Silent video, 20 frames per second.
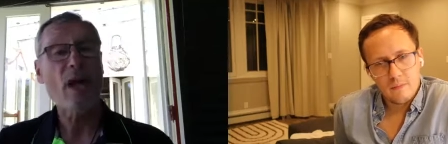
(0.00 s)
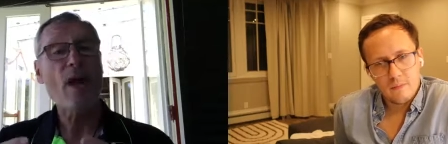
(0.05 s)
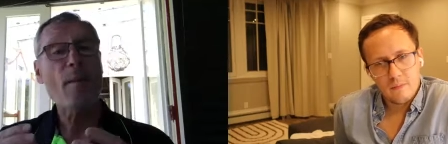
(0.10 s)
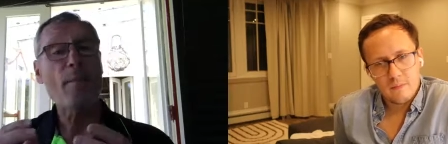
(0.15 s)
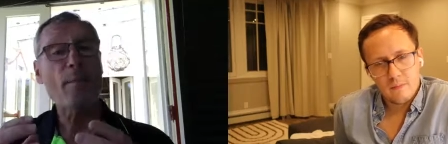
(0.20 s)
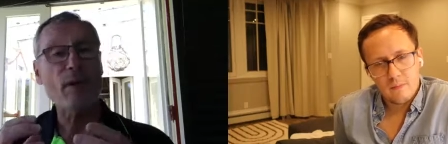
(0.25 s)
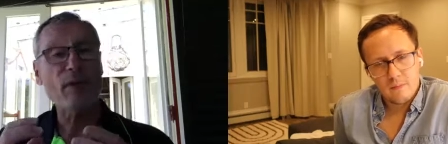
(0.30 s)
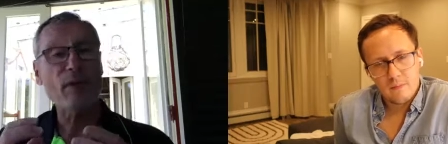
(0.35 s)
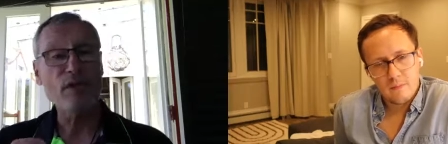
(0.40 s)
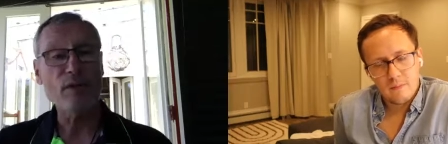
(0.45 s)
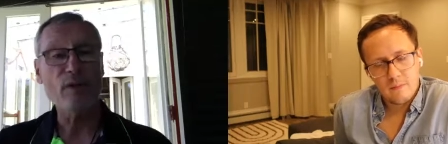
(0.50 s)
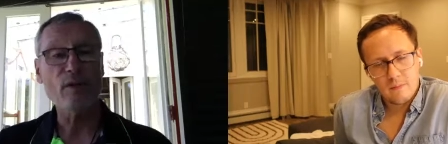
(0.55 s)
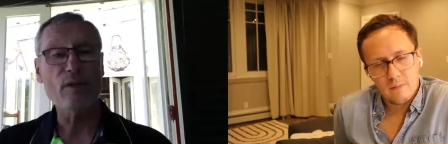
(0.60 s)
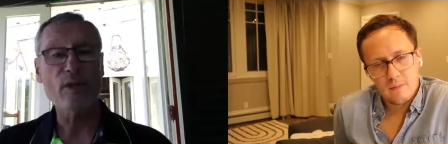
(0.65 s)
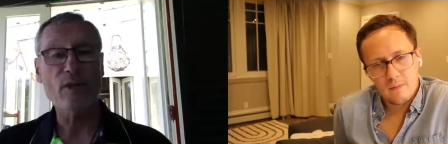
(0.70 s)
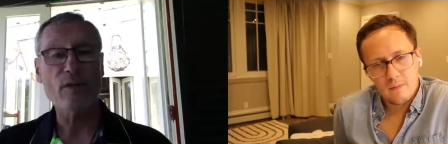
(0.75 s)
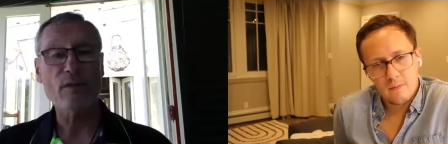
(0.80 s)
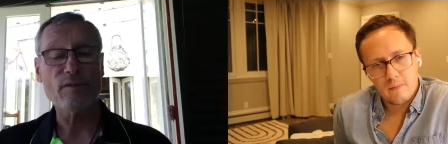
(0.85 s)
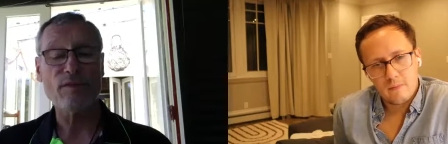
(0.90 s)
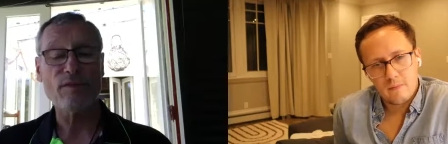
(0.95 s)
Speaker 1: But
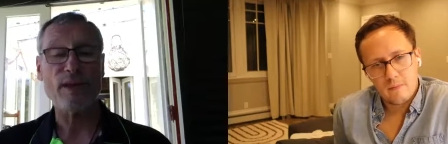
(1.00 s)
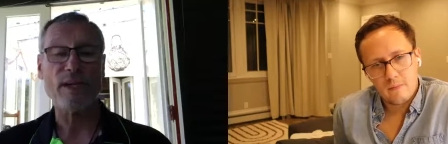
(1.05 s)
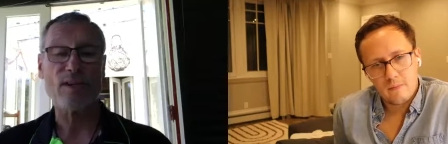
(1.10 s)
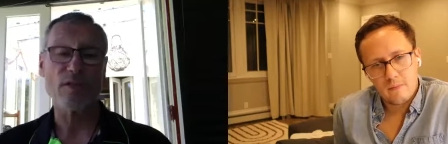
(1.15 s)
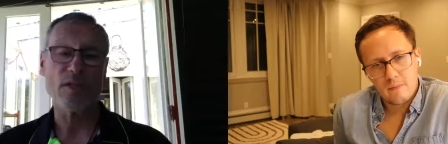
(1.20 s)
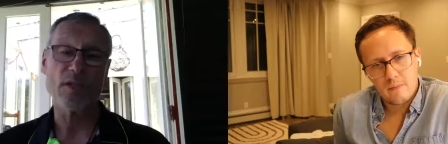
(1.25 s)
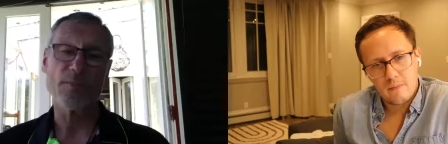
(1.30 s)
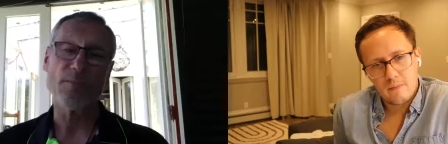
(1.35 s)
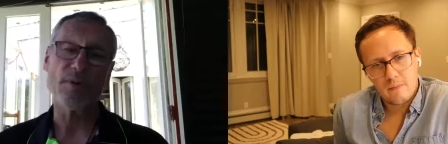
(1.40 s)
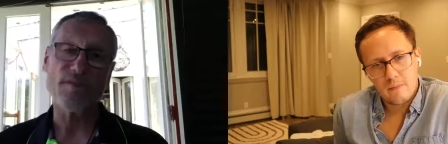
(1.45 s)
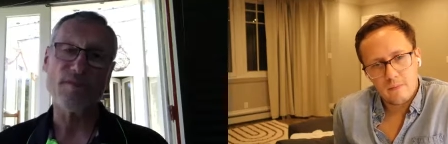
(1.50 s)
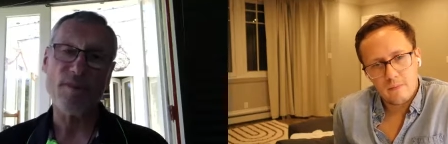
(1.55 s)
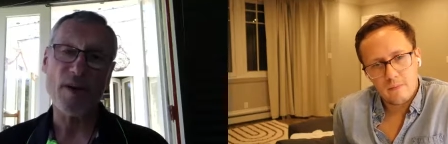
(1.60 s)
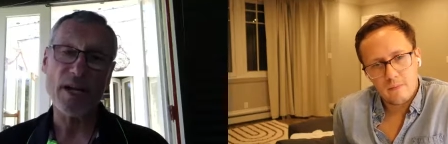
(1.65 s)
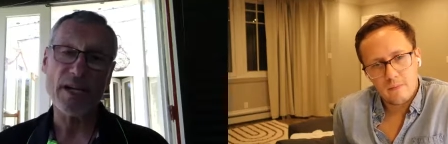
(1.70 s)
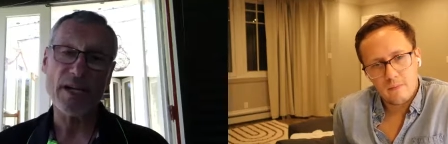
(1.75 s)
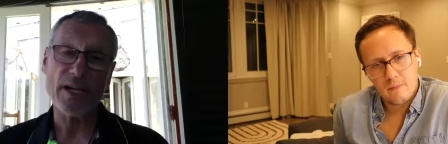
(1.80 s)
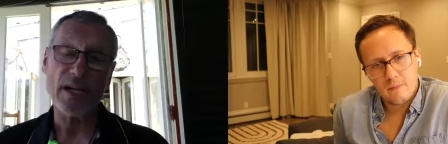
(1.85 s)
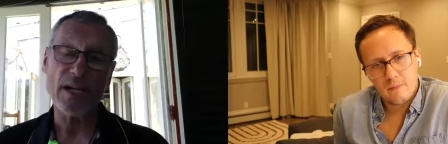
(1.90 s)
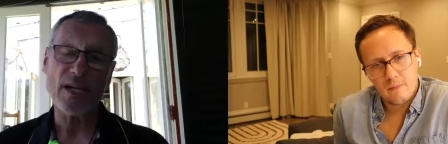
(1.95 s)
Unicorn Factory is
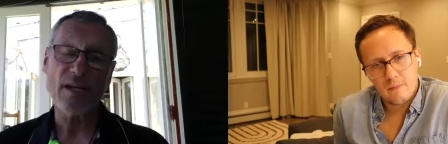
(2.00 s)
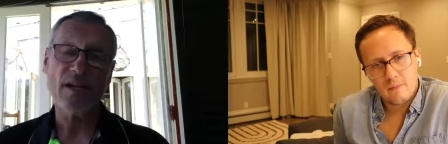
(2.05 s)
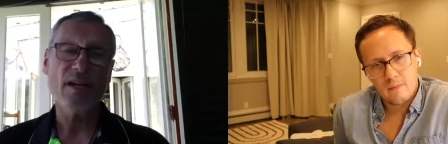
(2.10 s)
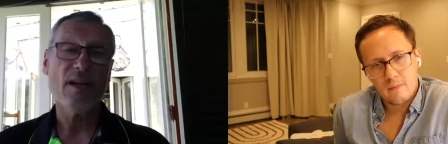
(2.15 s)
providing